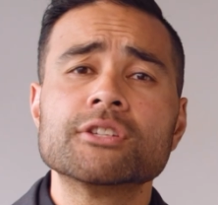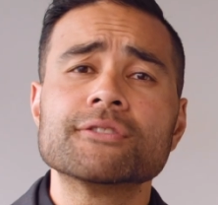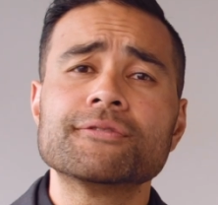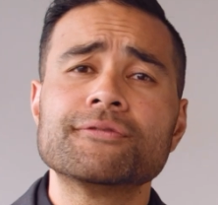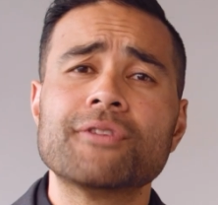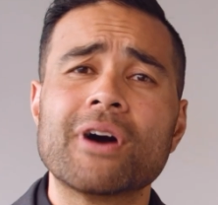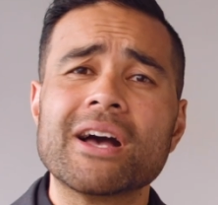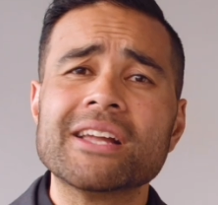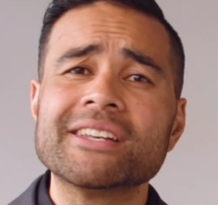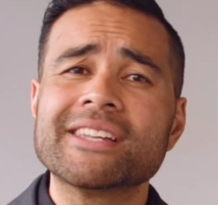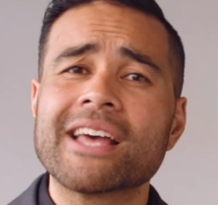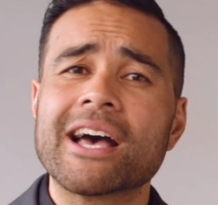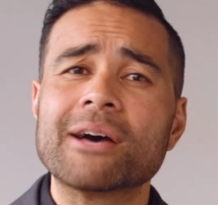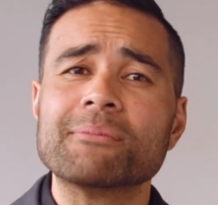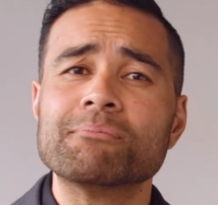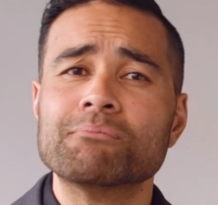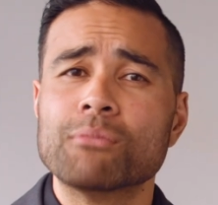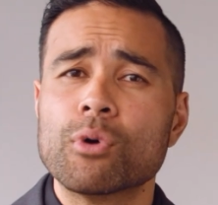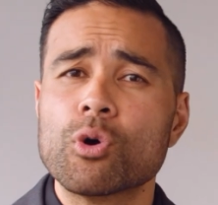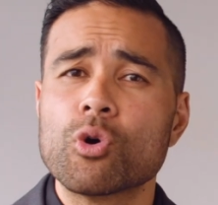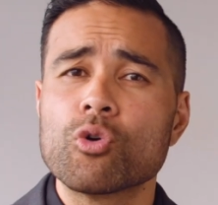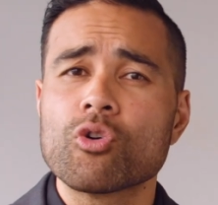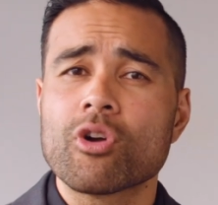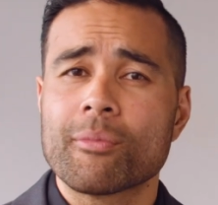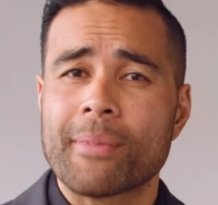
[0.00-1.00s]
To find out
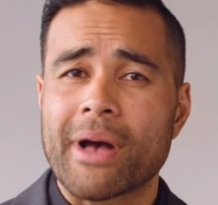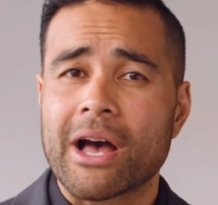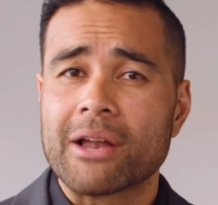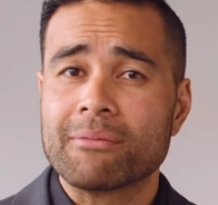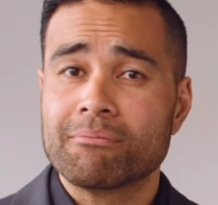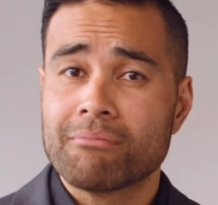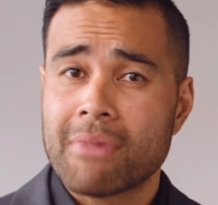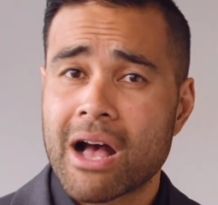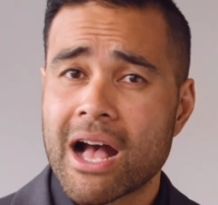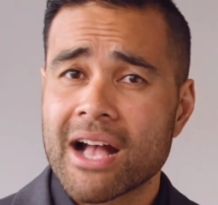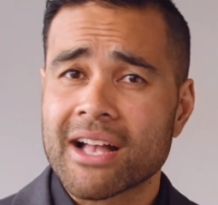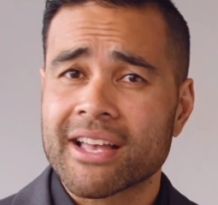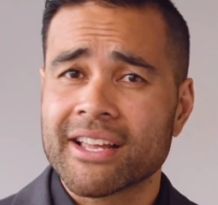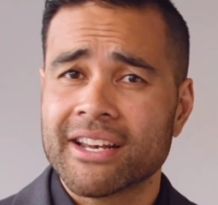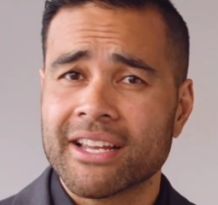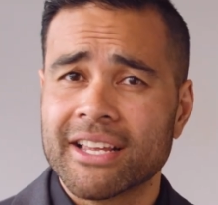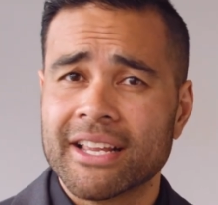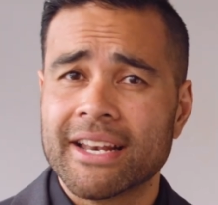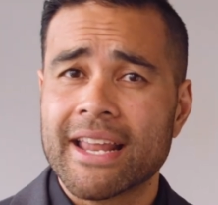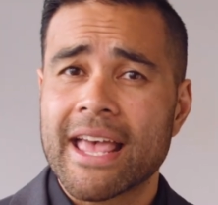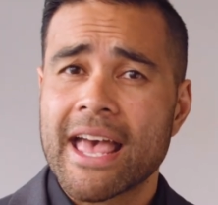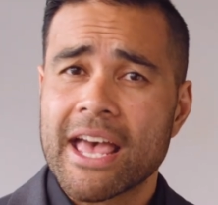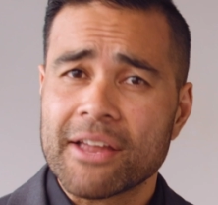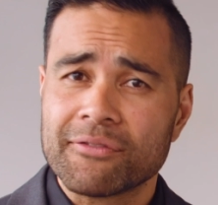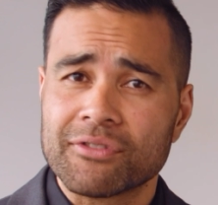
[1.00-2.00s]
more about marketing
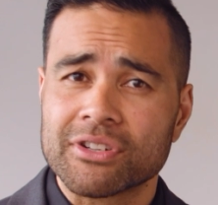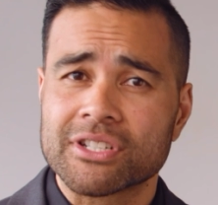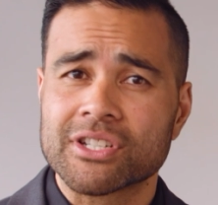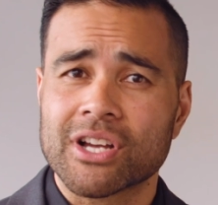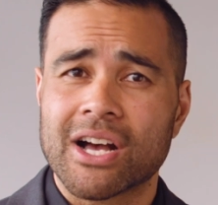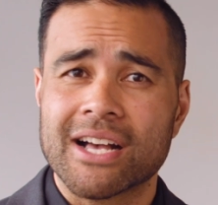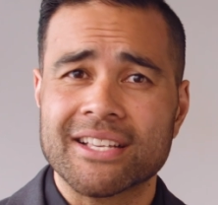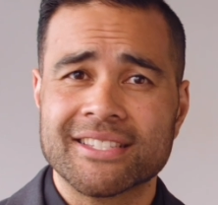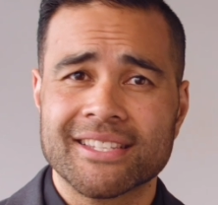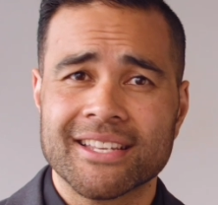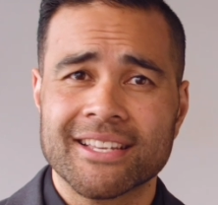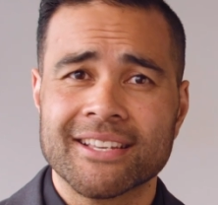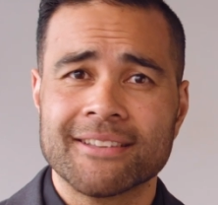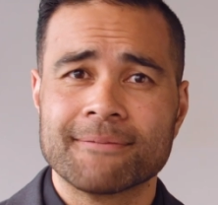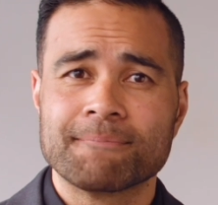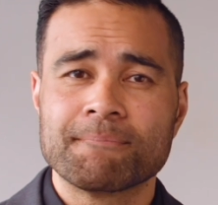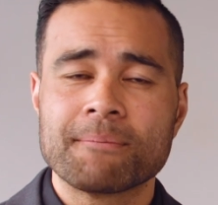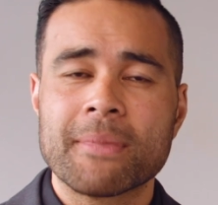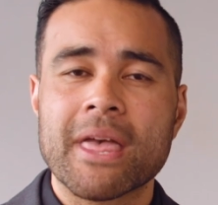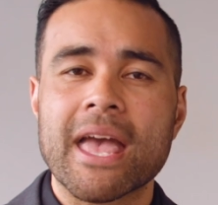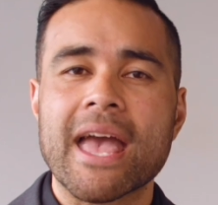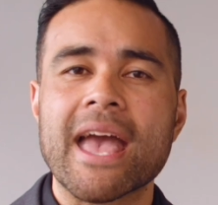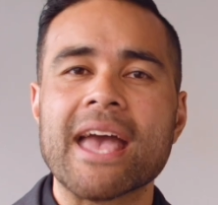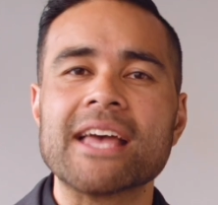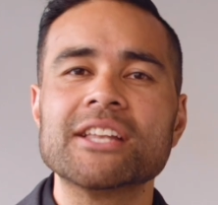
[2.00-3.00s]
and advertising,
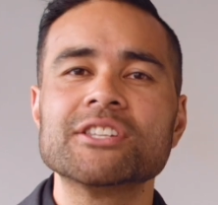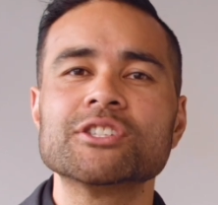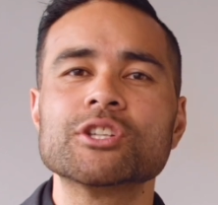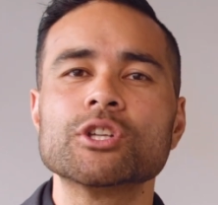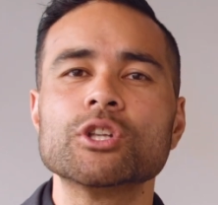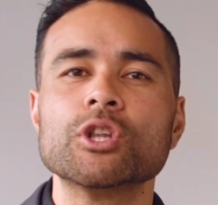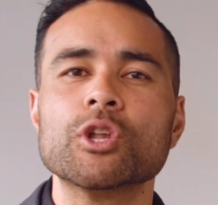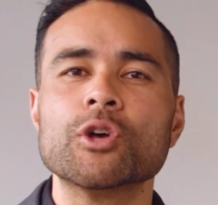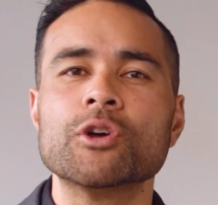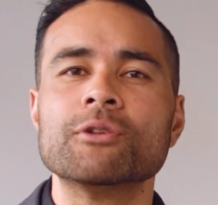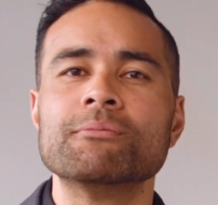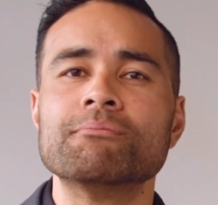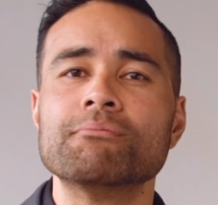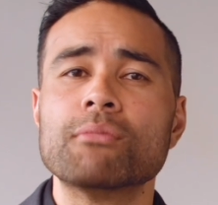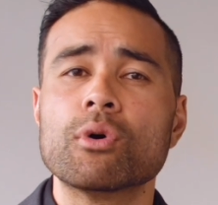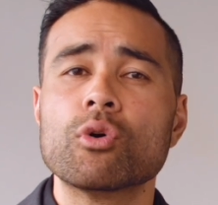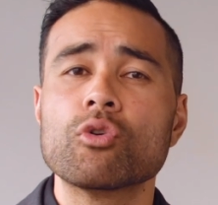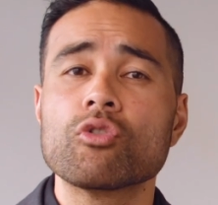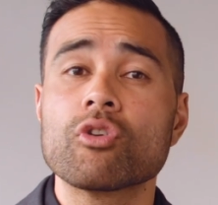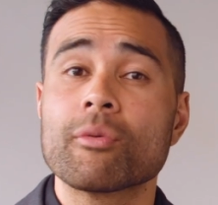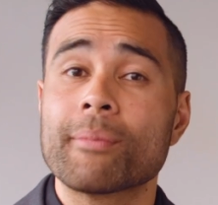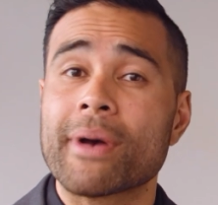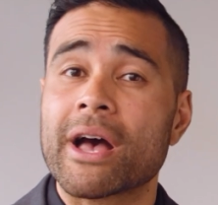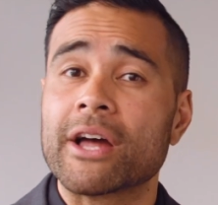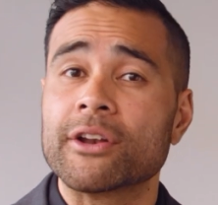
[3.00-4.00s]
And to learn
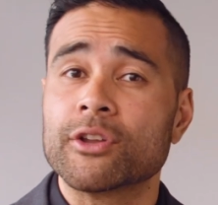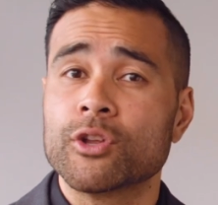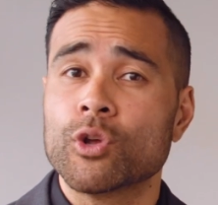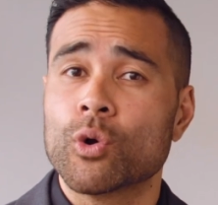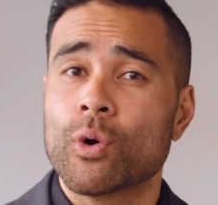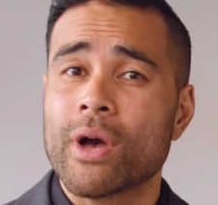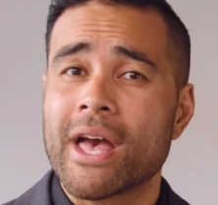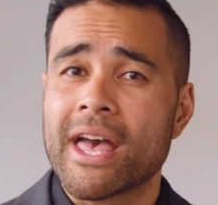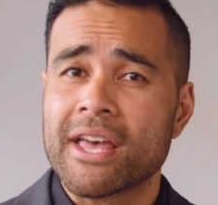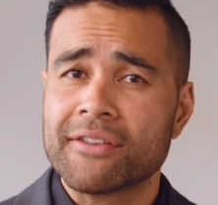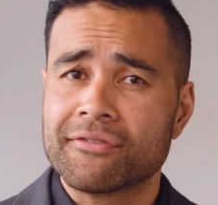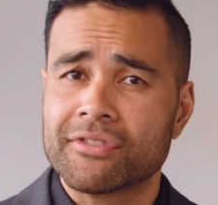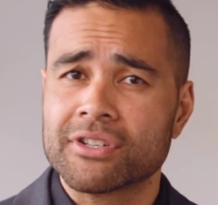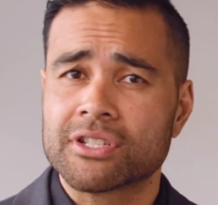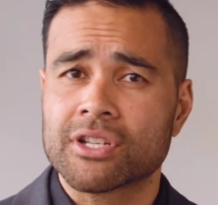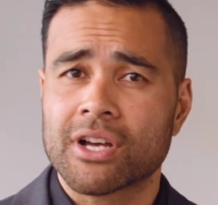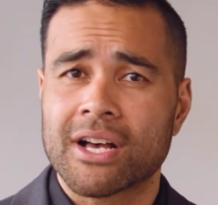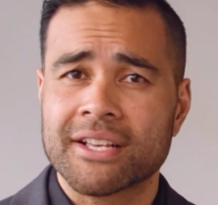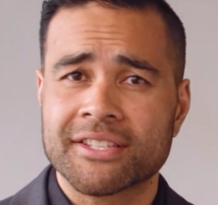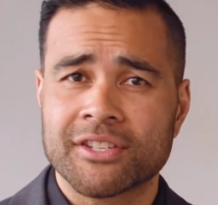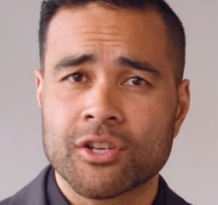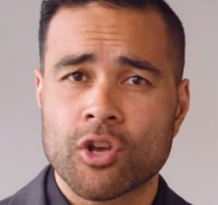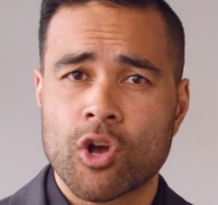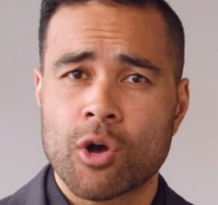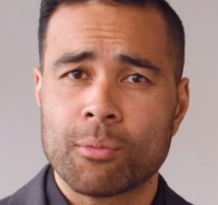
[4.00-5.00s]
more about your
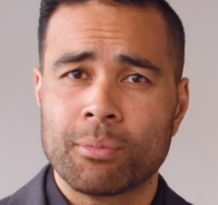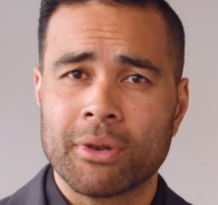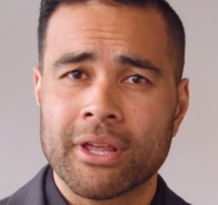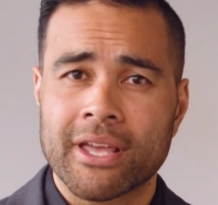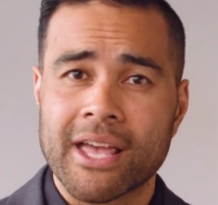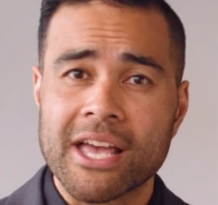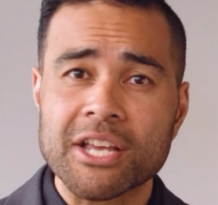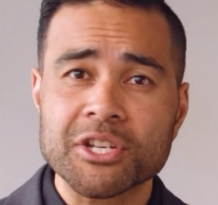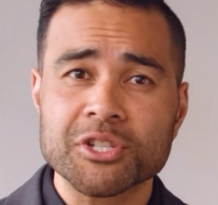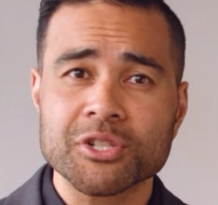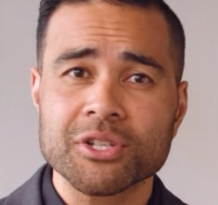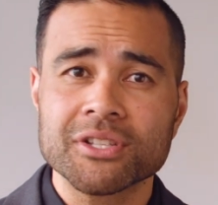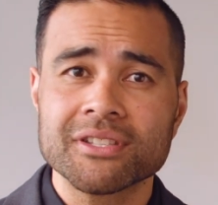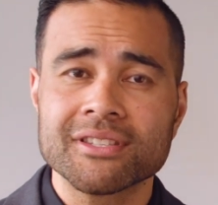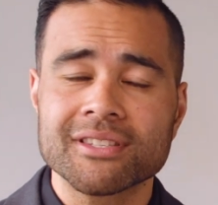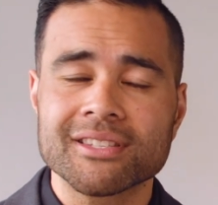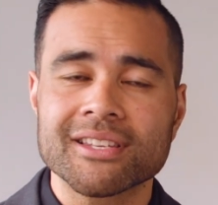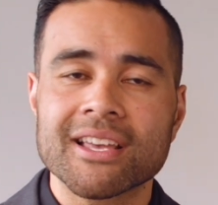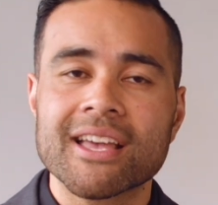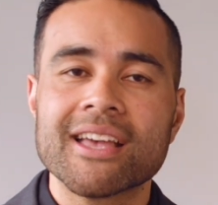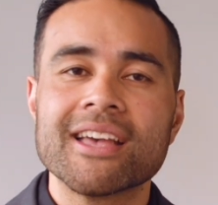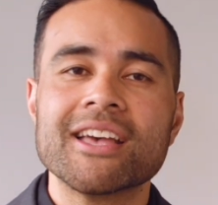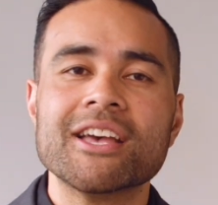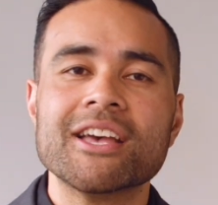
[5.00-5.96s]
advertising obligations,